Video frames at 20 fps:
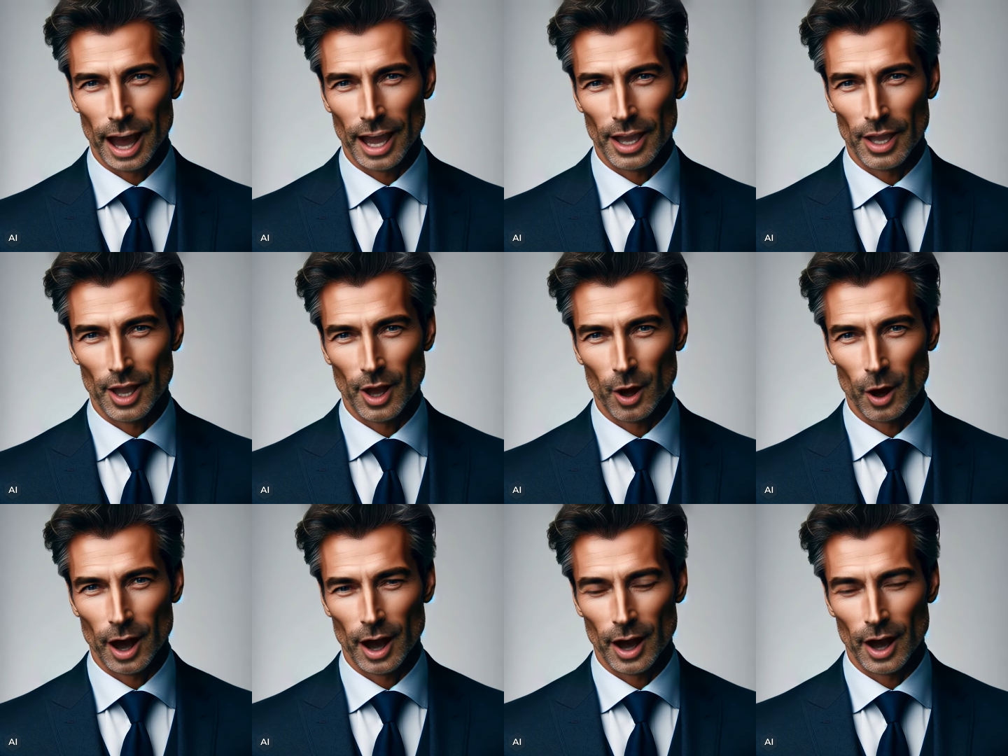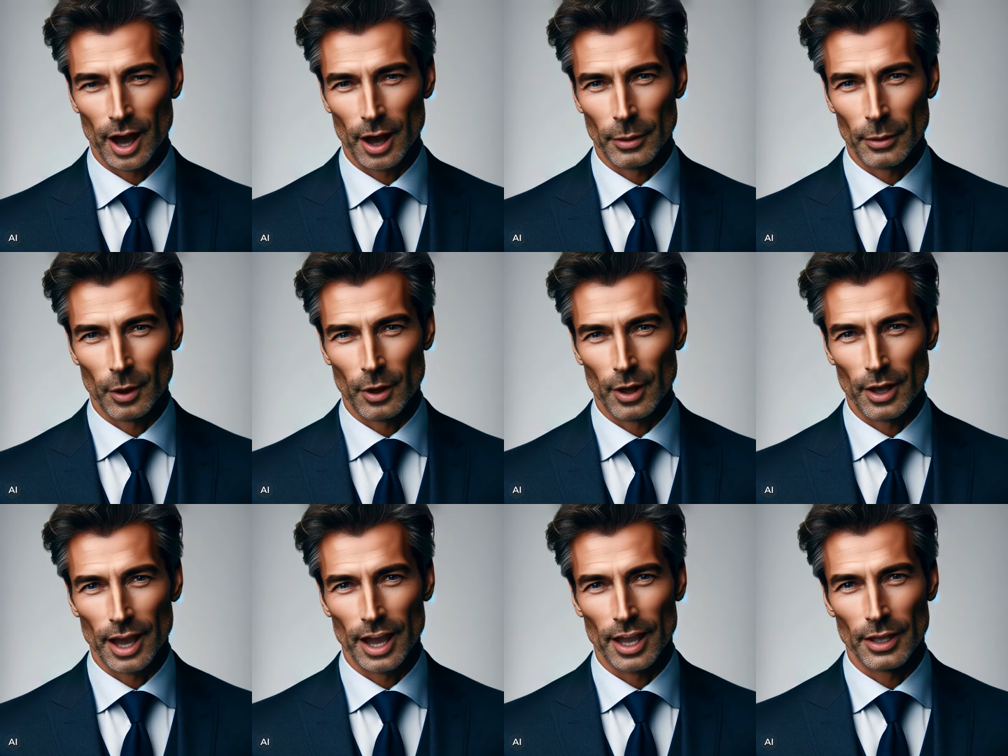and join our
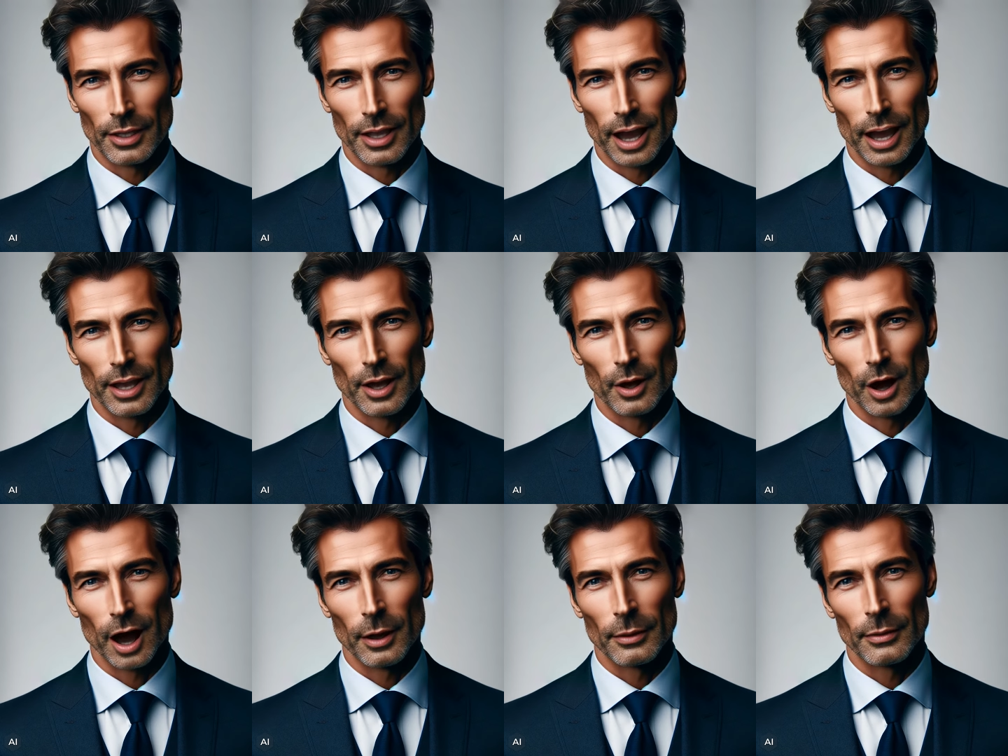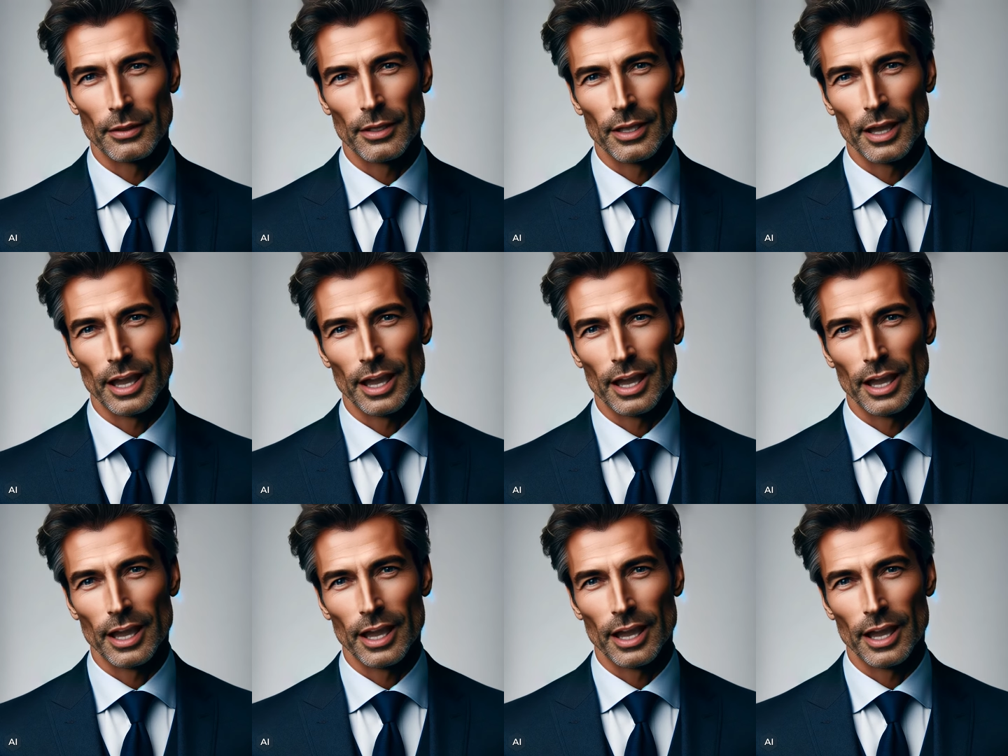community on Telegram,